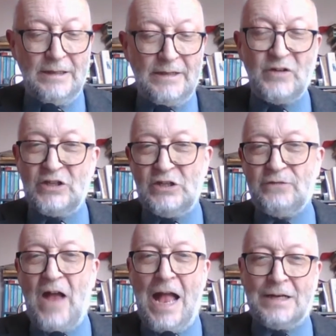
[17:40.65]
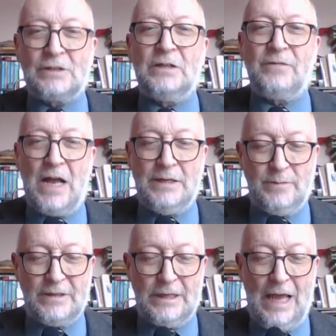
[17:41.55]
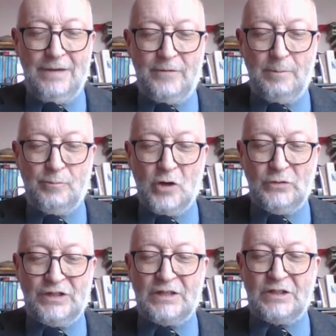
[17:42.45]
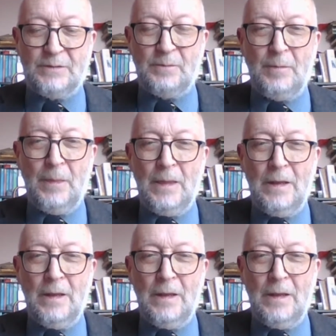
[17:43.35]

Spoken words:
give a sense of active animate life in process.